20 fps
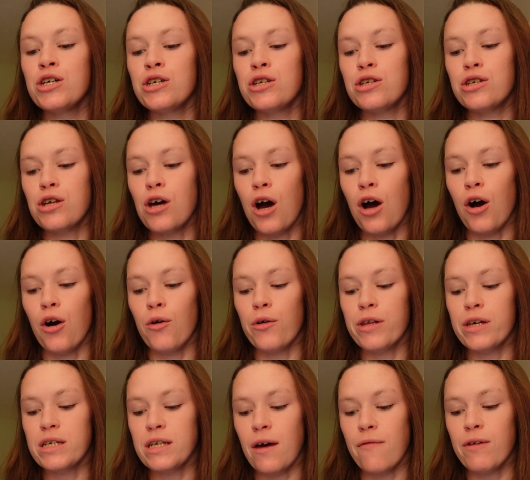So
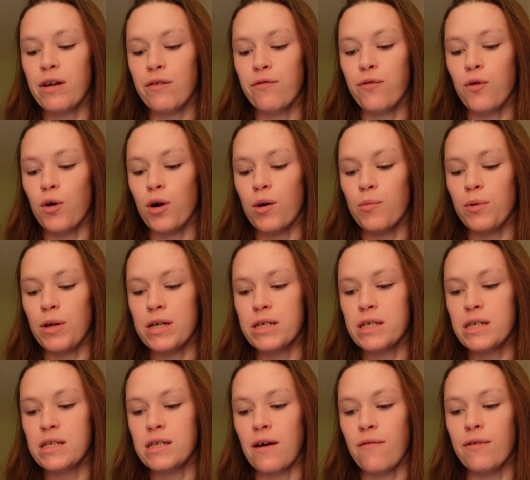the 74 plus
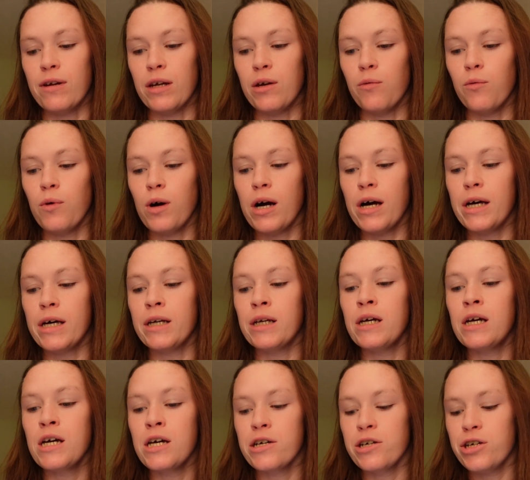the 71,
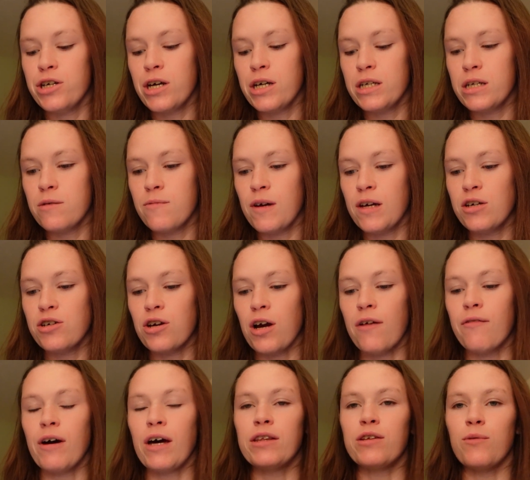just to make sure
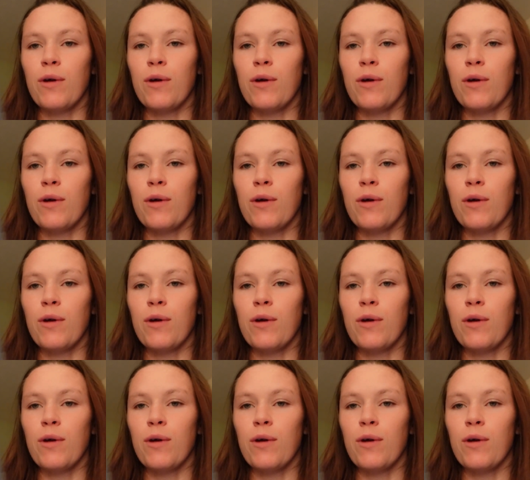I've got the